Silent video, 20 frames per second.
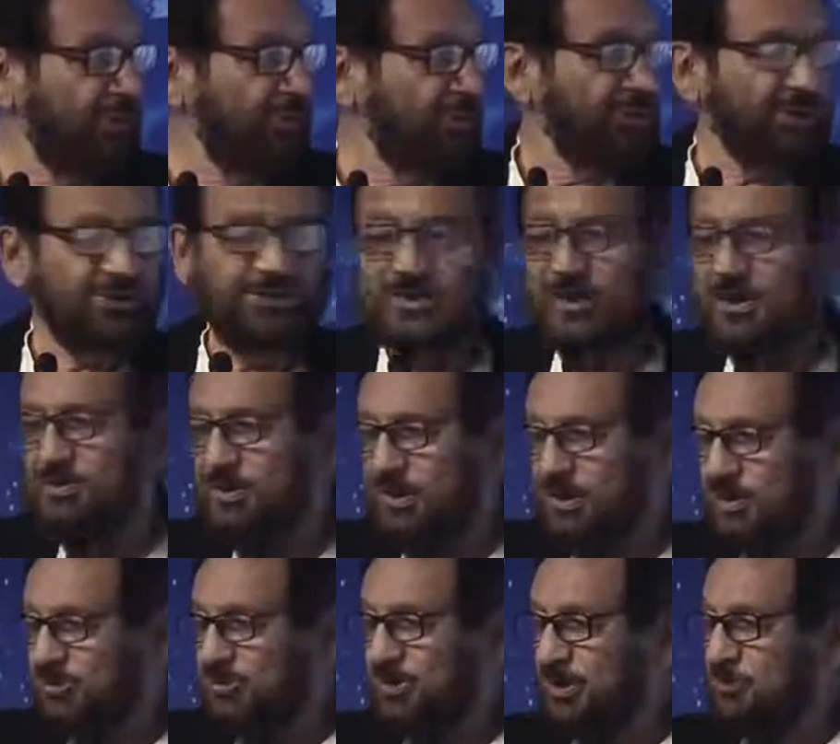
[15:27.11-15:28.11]
By the time he
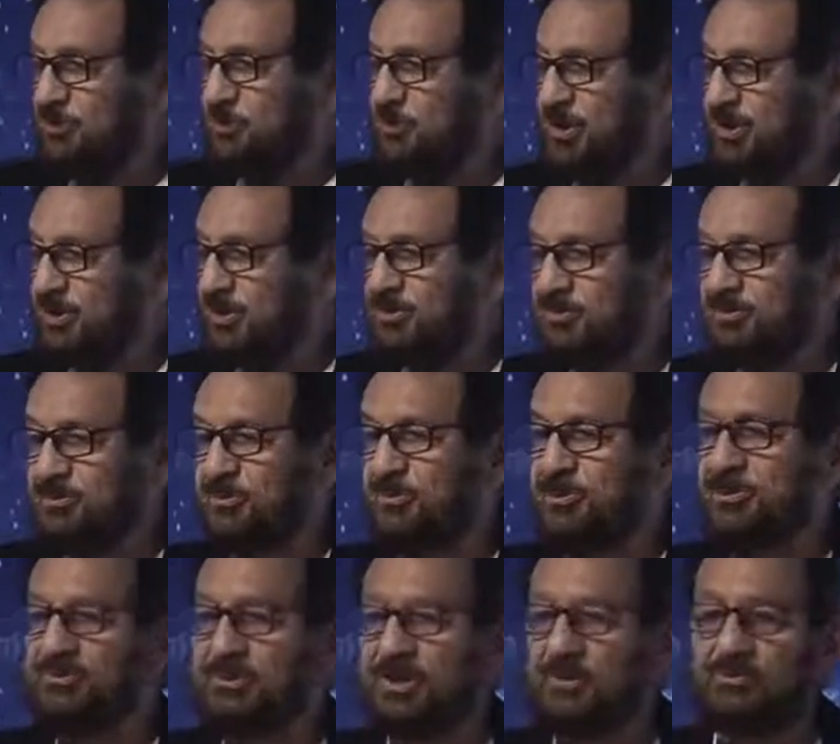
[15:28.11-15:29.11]
comes out of medical school,
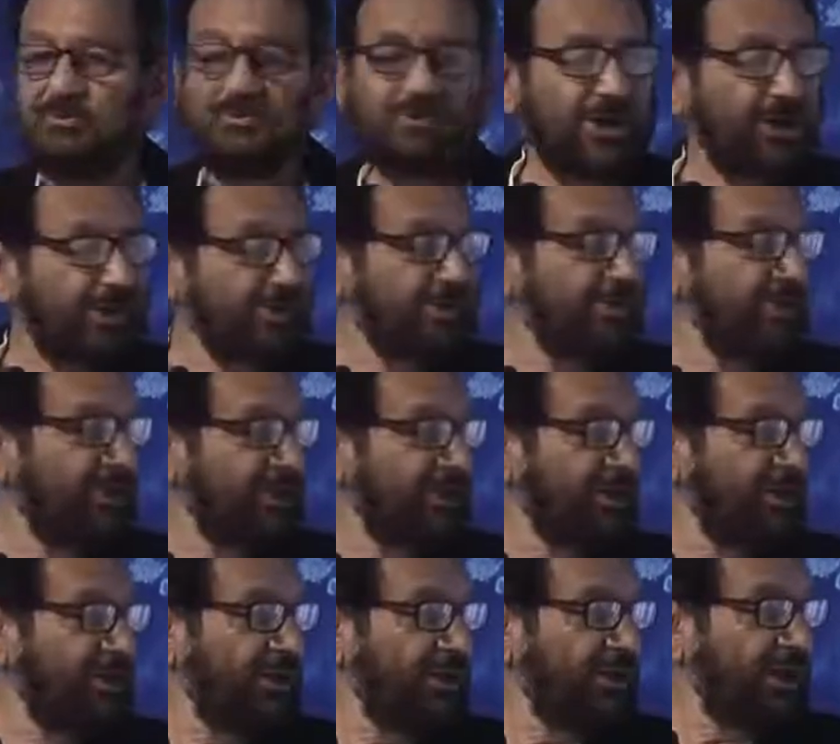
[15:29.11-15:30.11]
he's out of date.
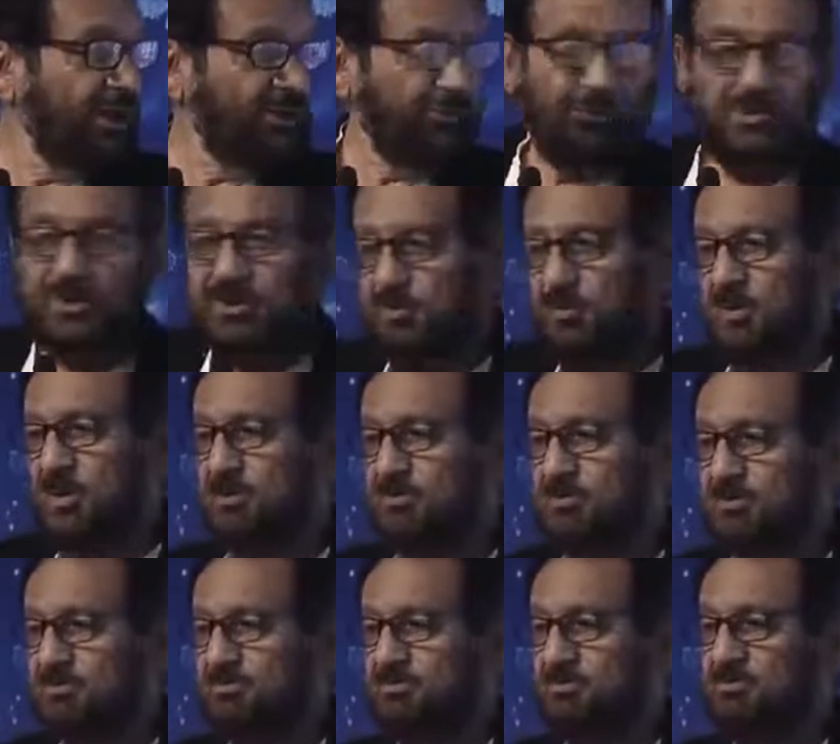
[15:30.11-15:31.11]
I'm worried
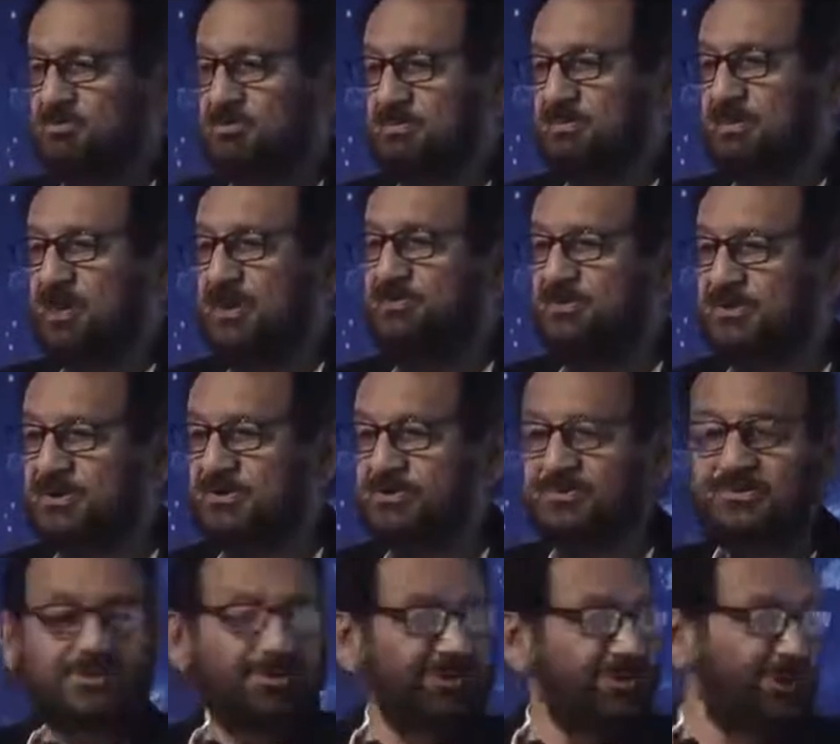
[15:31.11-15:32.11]
about Netflix.
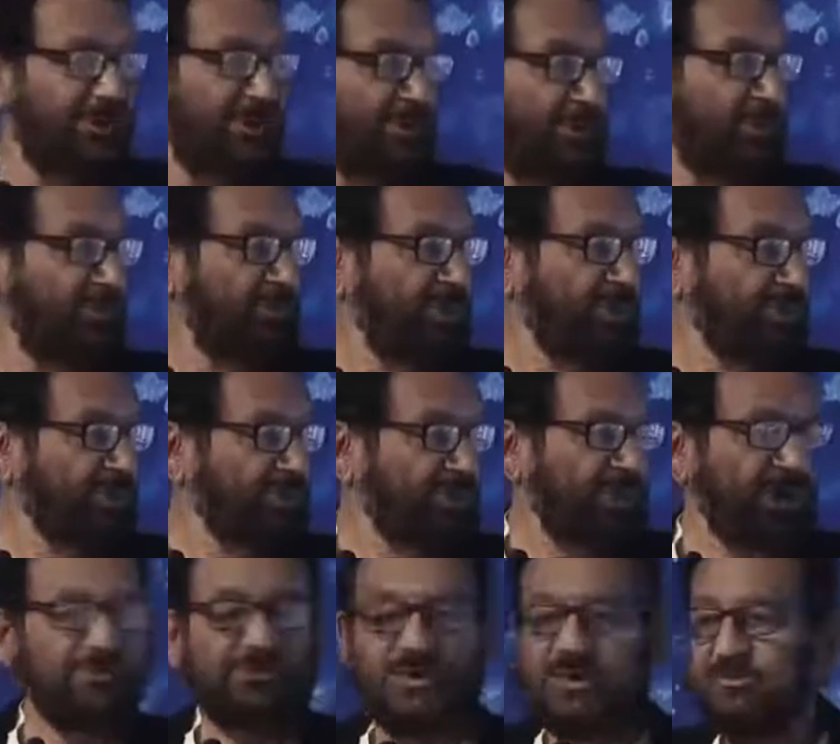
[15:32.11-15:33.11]
By the
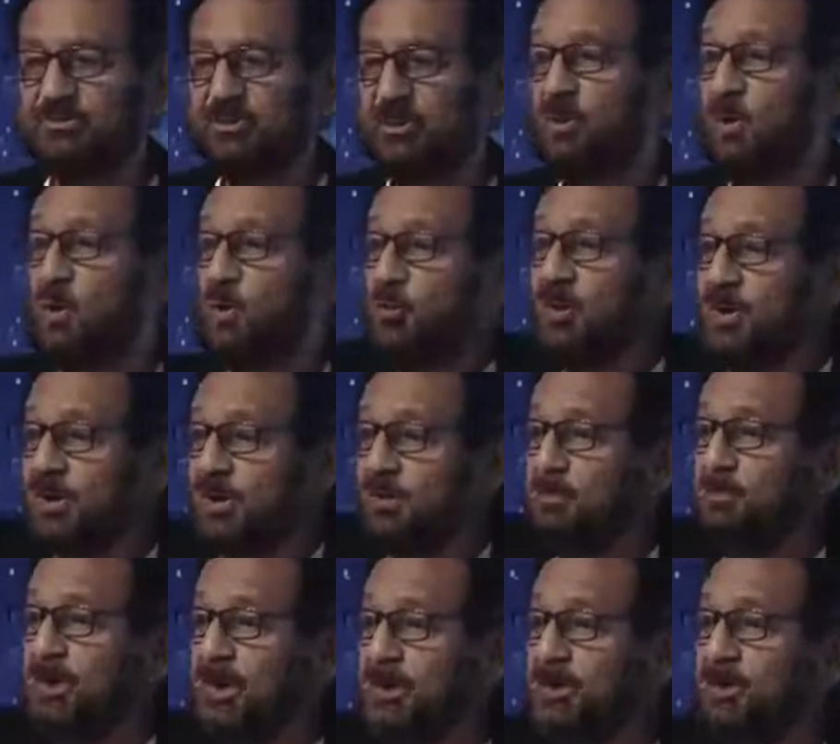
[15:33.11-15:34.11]
time they say, oh, we are a
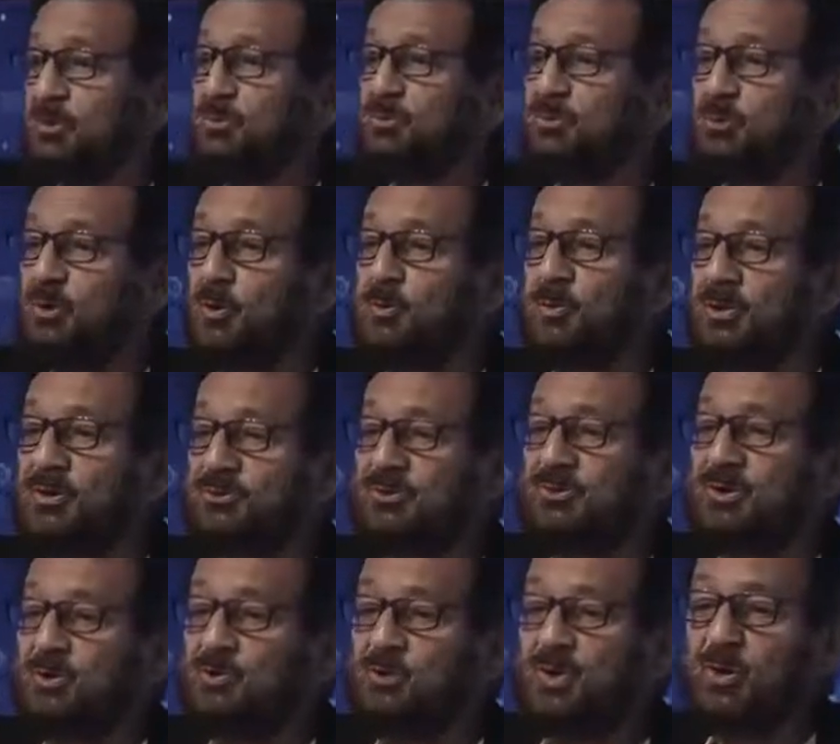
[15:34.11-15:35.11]
big, huge
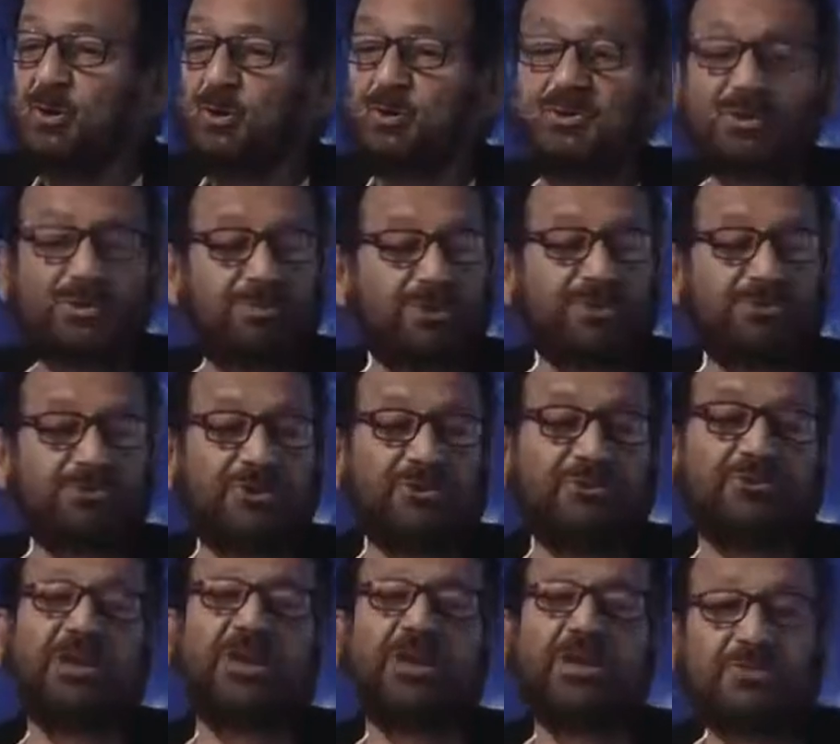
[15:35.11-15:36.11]
corporation and we own the
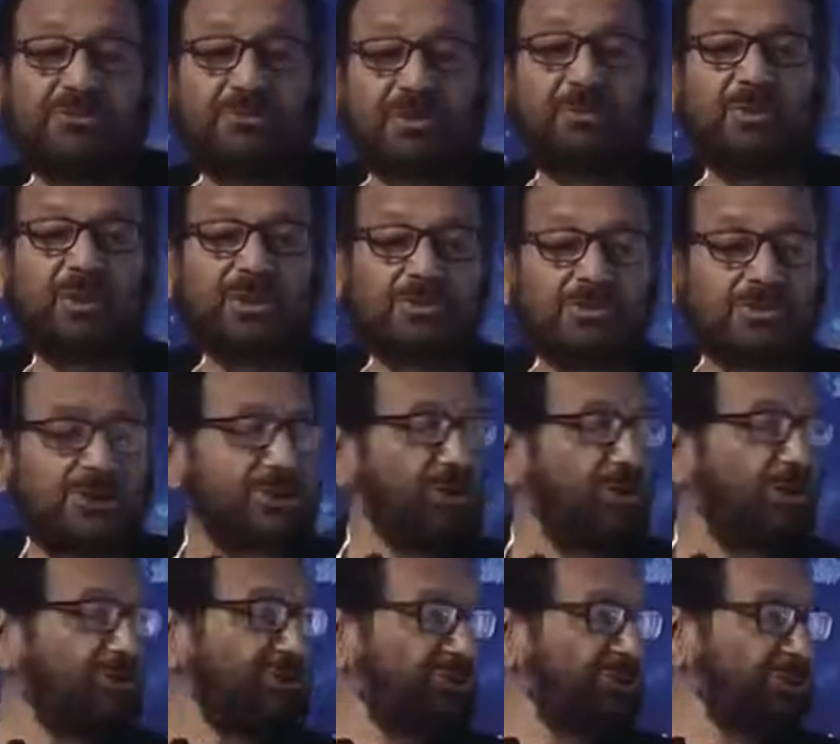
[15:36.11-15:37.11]
business, some other
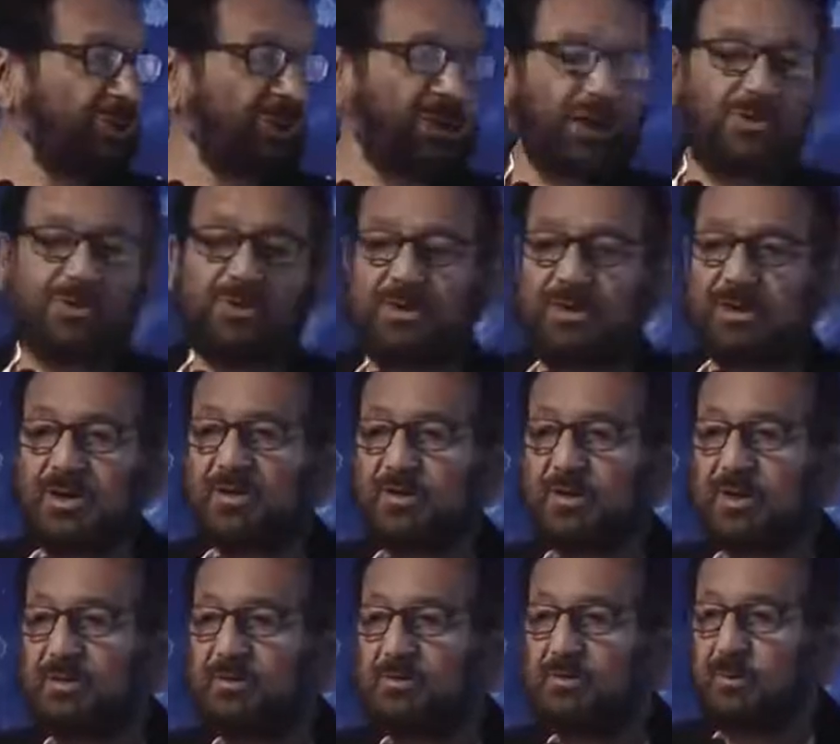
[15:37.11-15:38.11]
technology will come
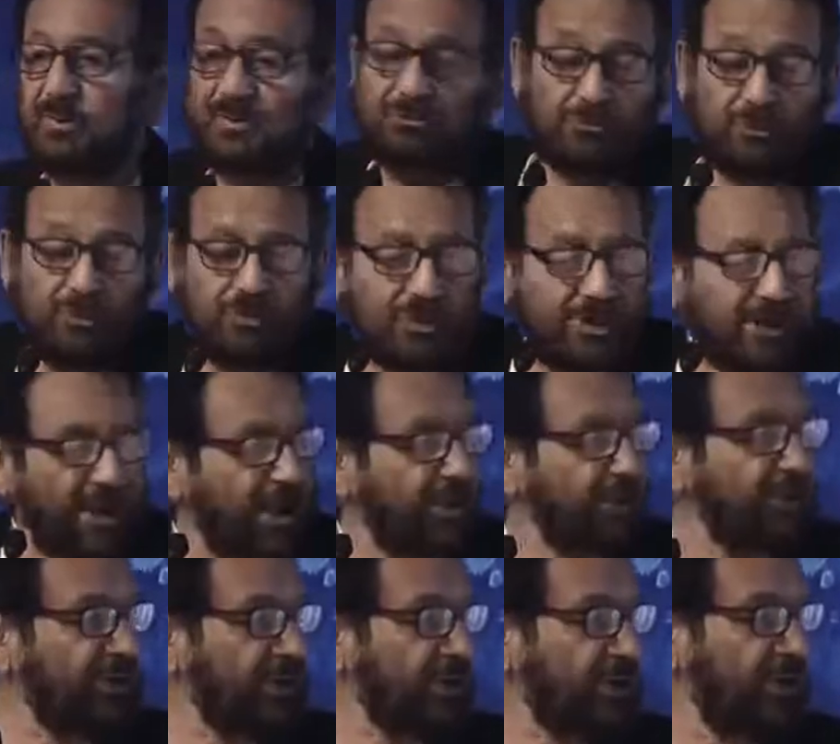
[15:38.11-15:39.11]
and draw. It's already
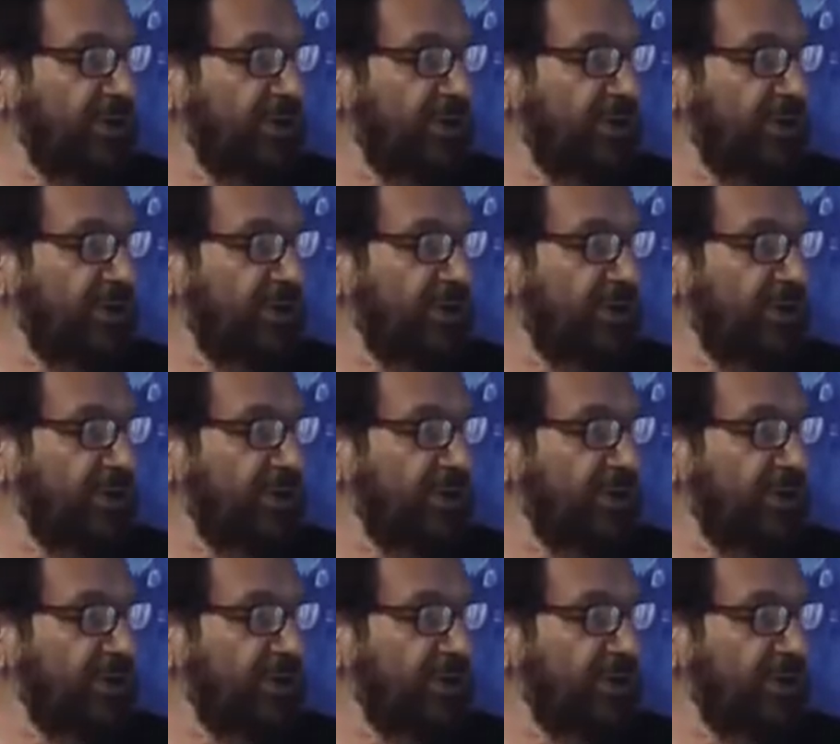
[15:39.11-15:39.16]
happening.